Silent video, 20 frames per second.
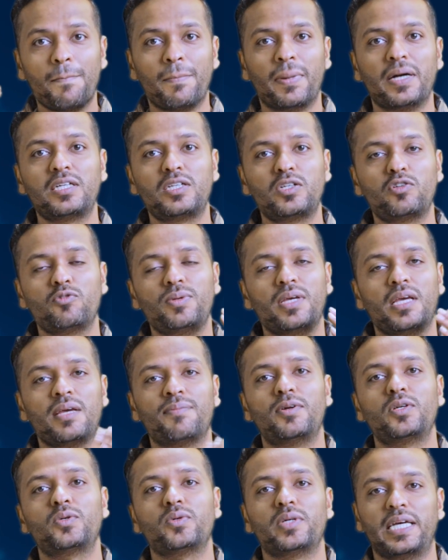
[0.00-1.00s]
but to be
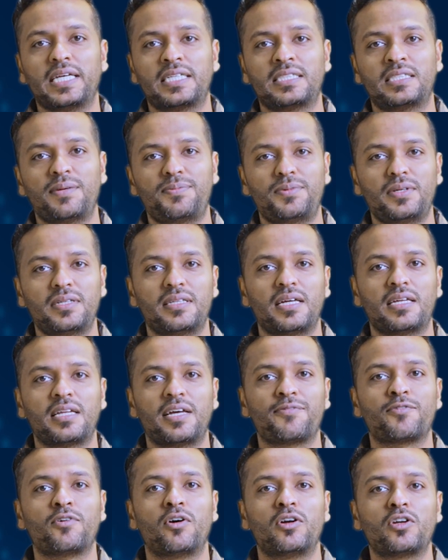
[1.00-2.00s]
able to accept it that
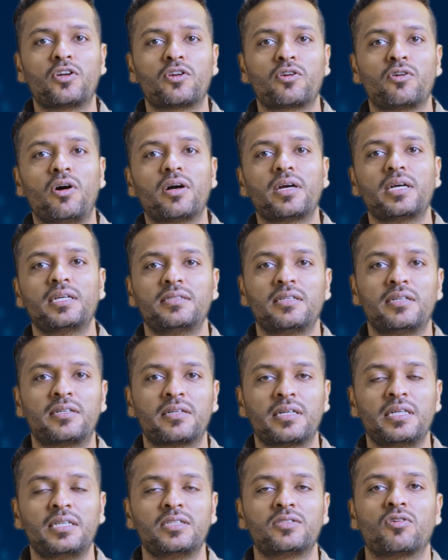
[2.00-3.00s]
I've gone wrong in the
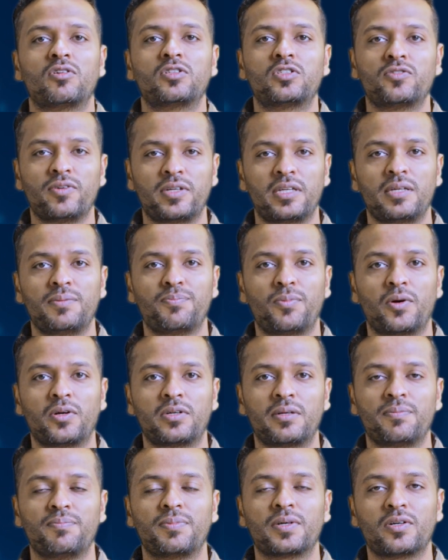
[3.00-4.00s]
trade is also very
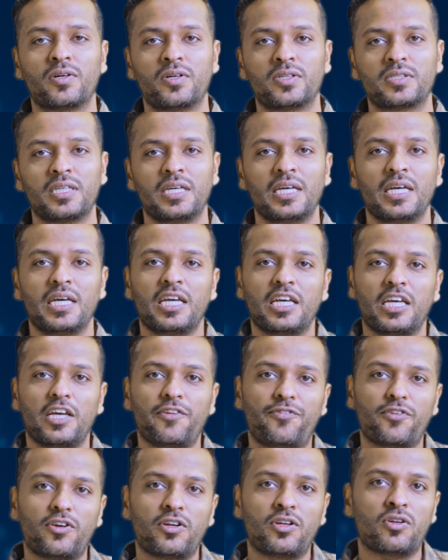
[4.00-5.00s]
important, because
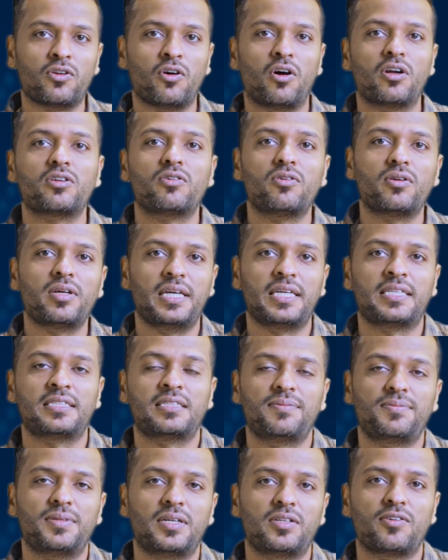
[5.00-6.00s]
if you're not going to
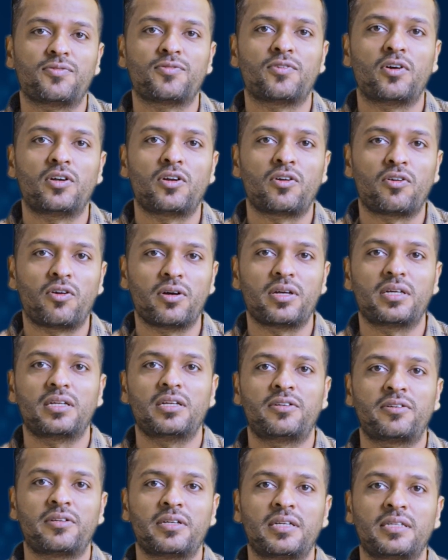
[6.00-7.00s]
accept that you've gone wrong in
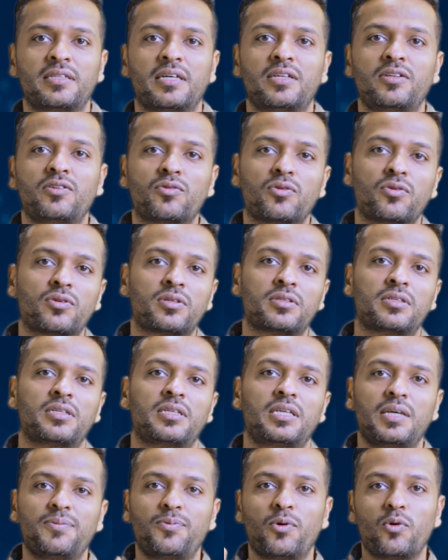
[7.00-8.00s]
a trade, then you're going
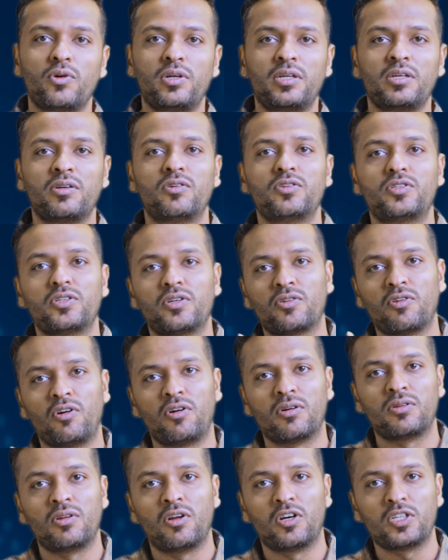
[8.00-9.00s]
to keep holding on to your
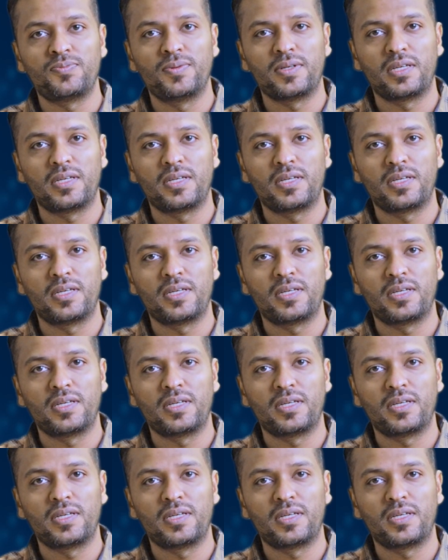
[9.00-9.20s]
wrong loss